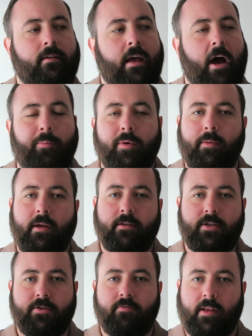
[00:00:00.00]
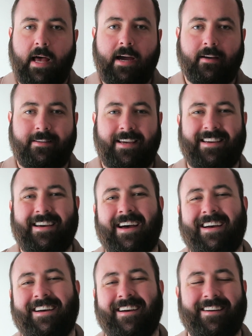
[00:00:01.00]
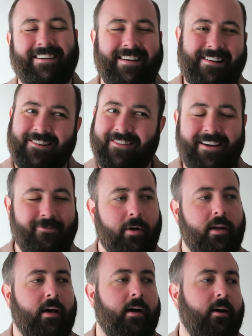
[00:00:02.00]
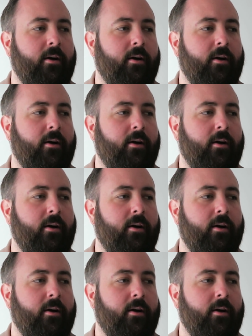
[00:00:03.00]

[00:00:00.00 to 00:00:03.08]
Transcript: helping me just relax, right? When